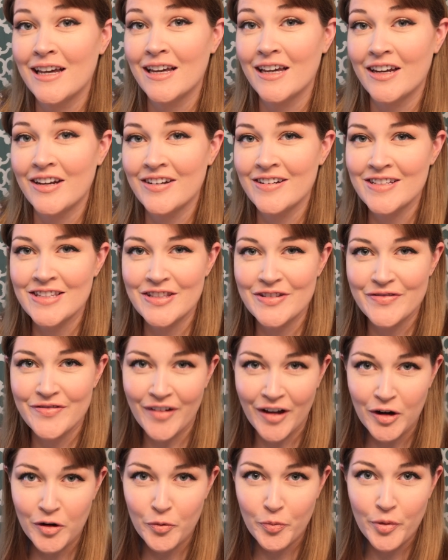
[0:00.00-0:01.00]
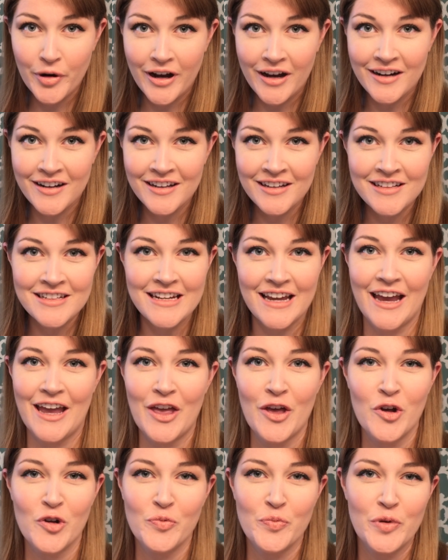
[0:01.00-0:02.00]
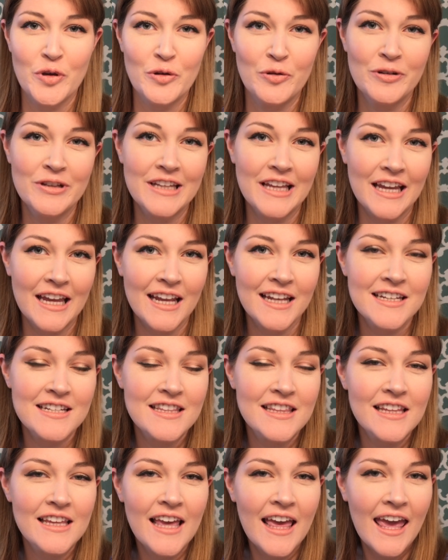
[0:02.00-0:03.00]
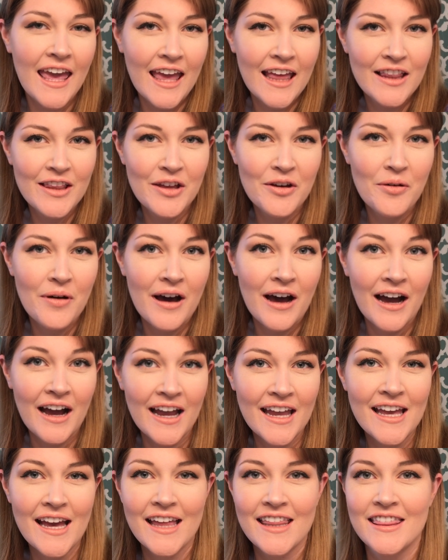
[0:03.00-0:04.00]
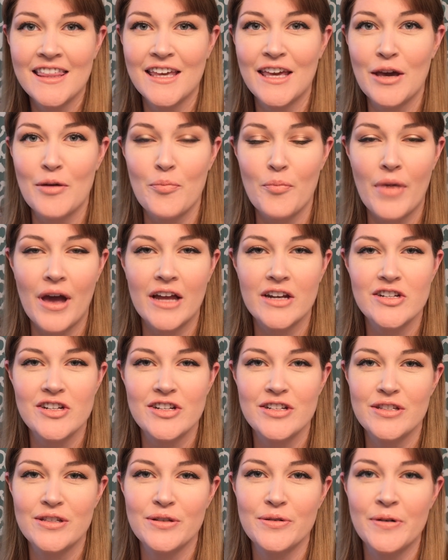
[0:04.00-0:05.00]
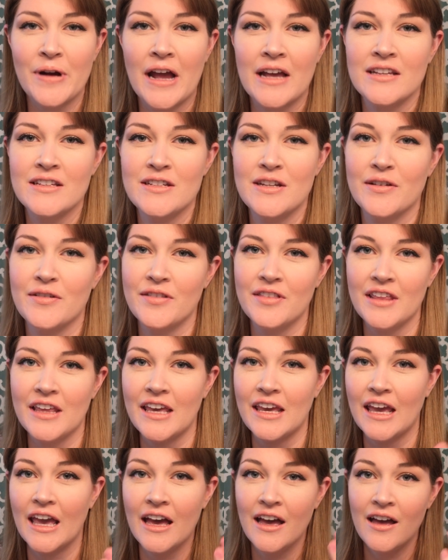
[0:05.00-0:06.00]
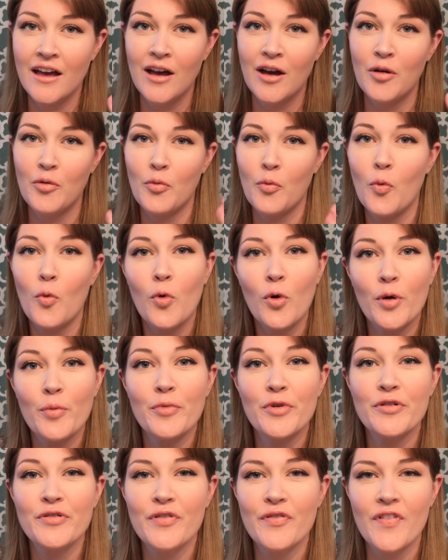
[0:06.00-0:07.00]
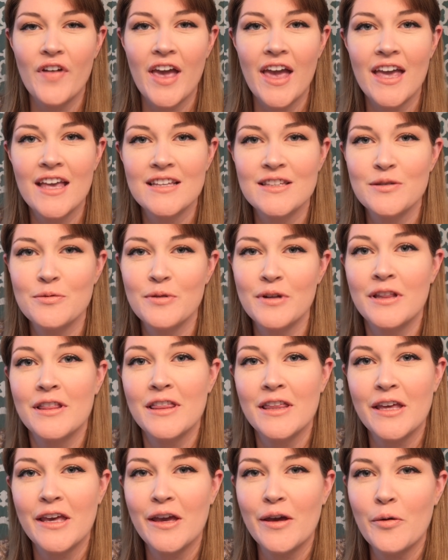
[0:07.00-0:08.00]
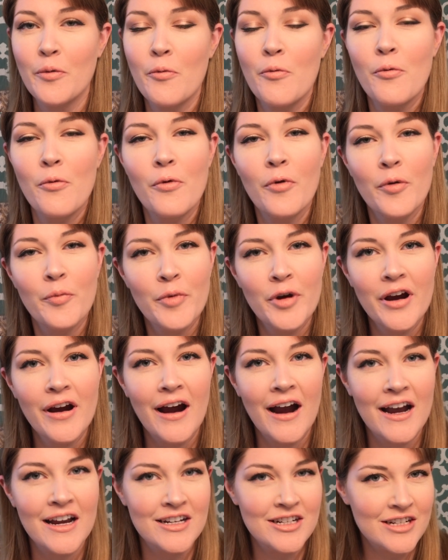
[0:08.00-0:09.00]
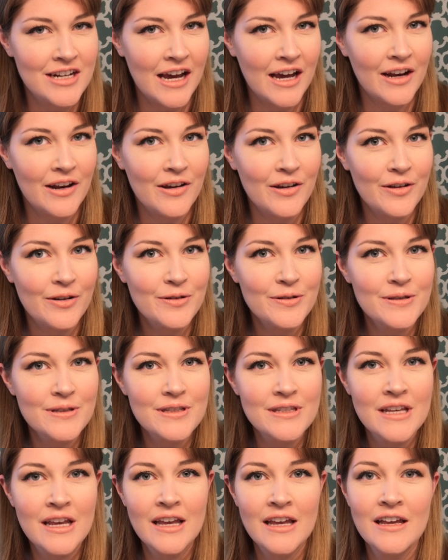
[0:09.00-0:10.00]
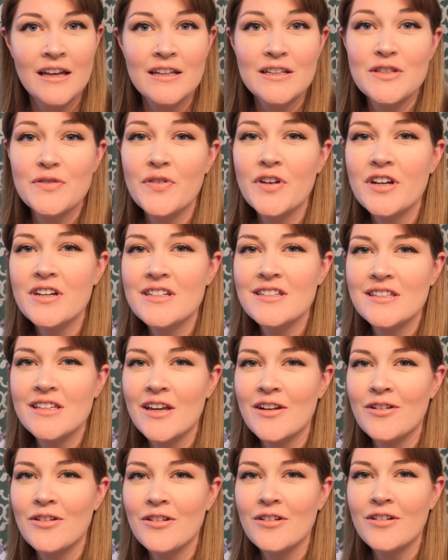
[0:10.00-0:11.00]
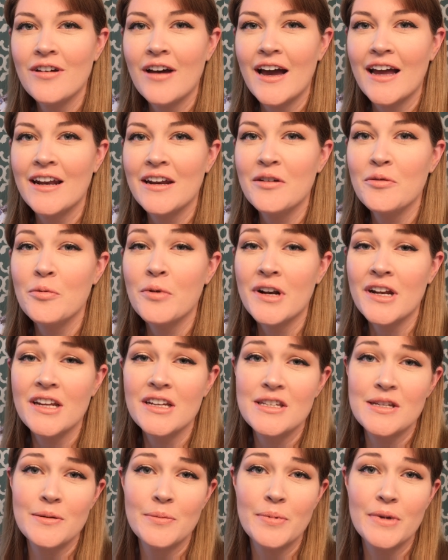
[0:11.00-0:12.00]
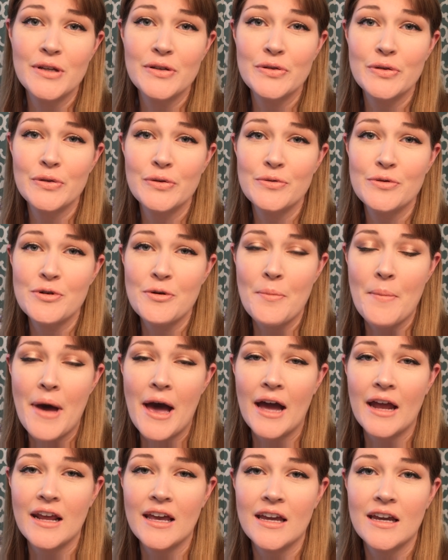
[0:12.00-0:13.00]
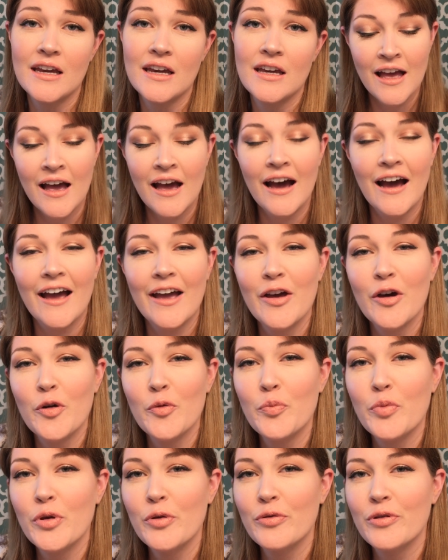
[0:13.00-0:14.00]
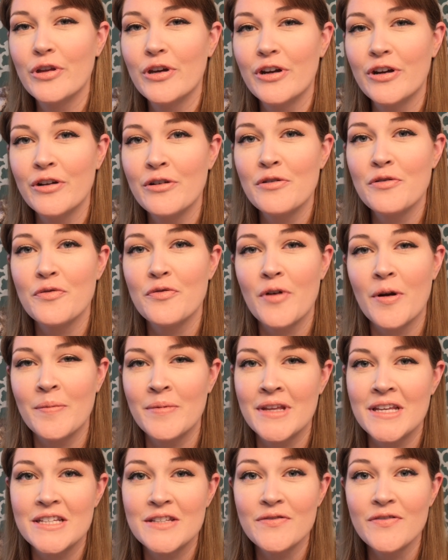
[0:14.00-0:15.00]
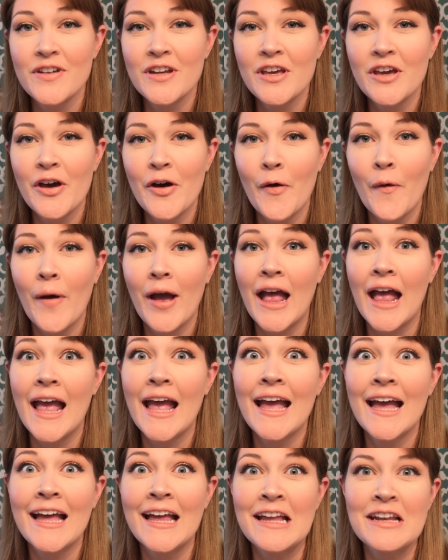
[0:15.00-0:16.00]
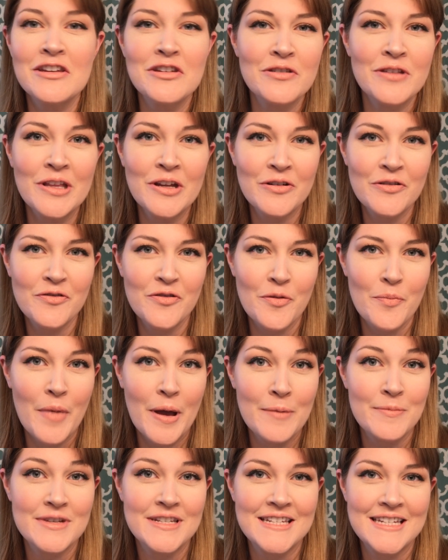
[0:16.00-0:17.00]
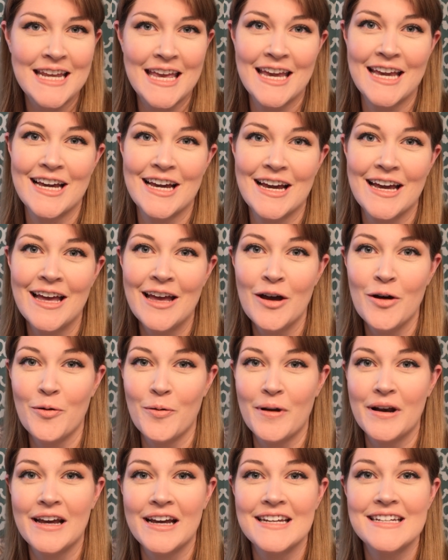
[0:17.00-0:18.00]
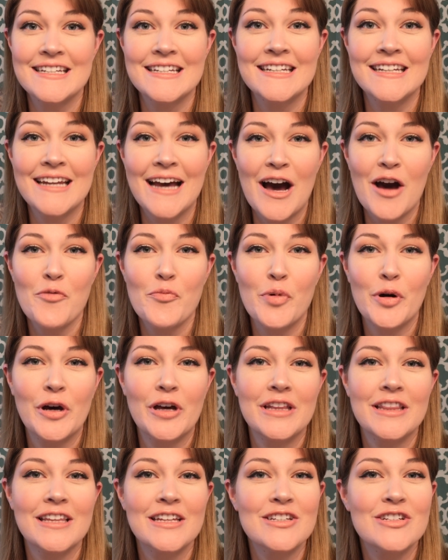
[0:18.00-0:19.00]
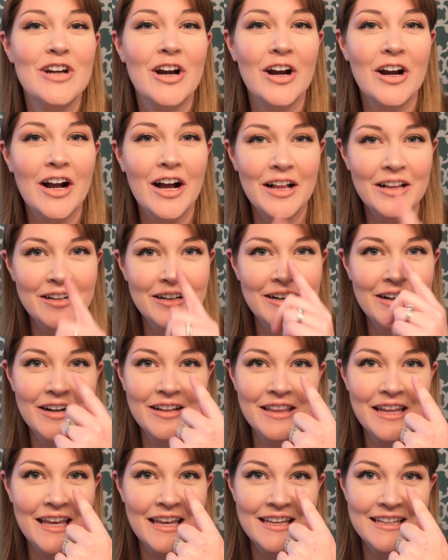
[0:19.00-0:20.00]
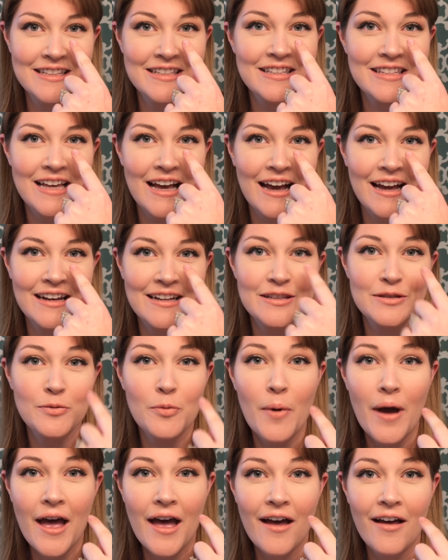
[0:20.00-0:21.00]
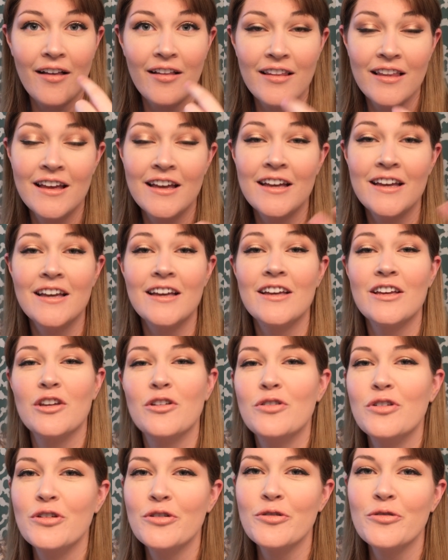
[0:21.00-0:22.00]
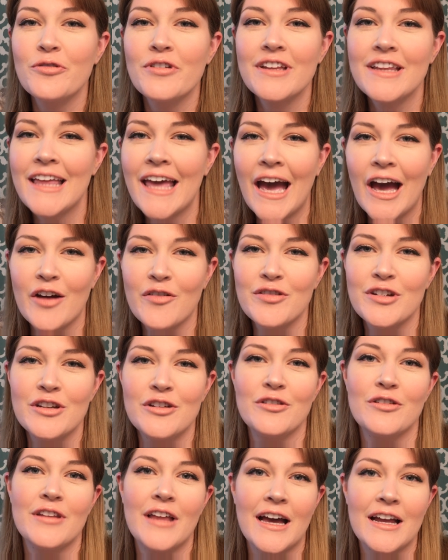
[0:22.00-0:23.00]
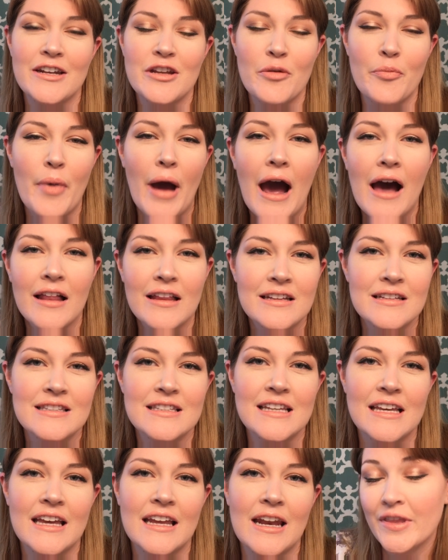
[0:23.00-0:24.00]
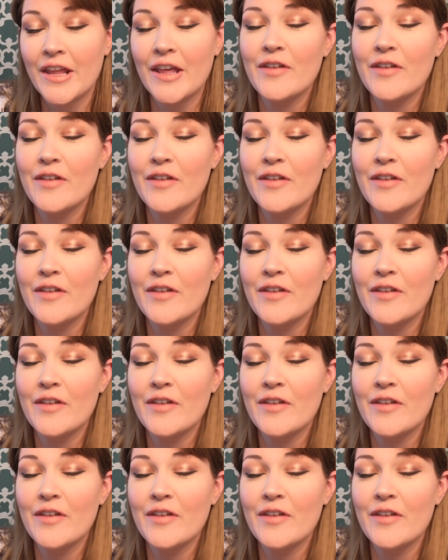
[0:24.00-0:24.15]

Here is the final product. I hope you liked the halo eye. I think it matches the rest of the warmer face with the warmer eyeshadows. It's very subtle. I didn't want it to be too dramatic. I hope you learned from this video and you learned from my mistake when I did not put the dark color on the inside as well. You do really have to do that to balance it.